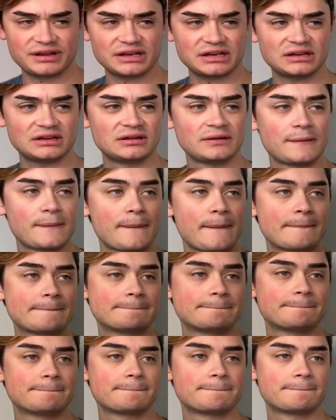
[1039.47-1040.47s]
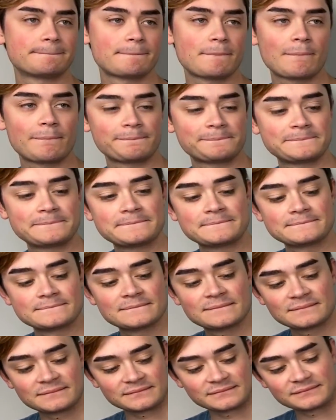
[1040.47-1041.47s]
gown, and it's like
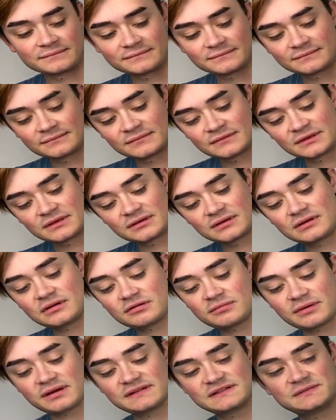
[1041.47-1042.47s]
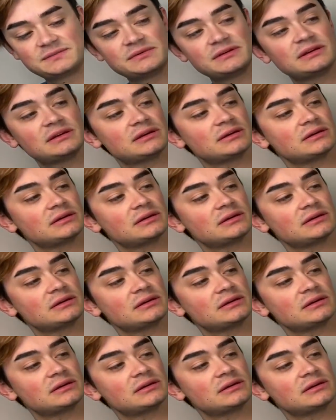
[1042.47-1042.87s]
maxi length. It like it's me...